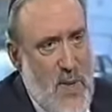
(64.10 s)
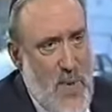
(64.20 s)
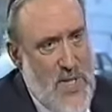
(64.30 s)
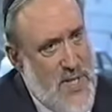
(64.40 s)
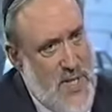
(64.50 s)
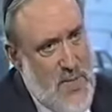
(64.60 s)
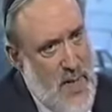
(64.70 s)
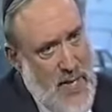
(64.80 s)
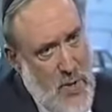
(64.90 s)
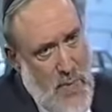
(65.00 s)
so much as this
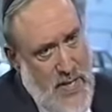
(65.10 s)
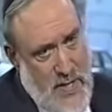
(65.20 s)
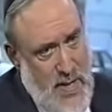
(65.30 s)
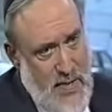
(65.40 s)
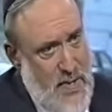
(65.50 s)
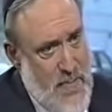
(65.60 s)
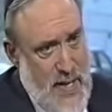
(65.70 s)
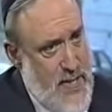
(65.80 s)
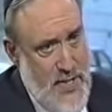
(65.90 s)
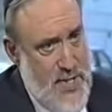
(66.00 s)
man who may turn out to
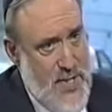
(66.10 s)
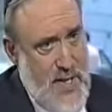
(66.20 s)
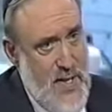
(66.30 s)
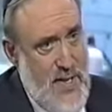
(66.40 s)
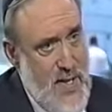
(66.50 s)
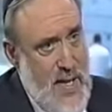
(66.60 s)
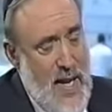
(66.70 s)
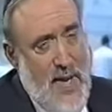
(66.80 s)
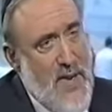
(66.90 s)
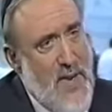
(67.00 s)
be just a,
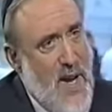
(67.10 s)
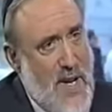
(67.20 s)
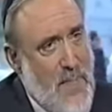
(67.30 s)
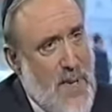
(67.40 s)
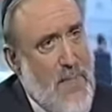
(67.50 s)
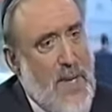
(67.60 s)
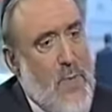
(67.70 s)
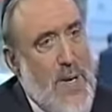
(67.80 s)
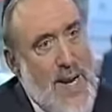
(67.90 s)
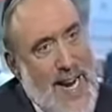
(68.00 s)
a nut, but but
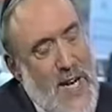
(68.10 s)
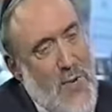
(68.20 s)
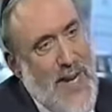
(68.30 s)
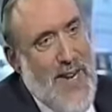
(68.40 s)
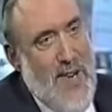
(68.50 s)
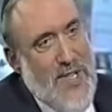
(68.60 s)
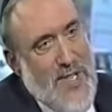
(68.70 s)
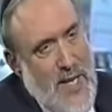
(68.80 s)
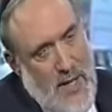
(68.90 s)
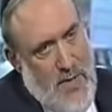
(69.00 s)
we're angry at
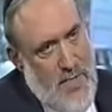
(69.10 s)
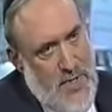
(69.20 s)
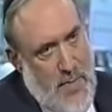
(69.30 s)
ourselves.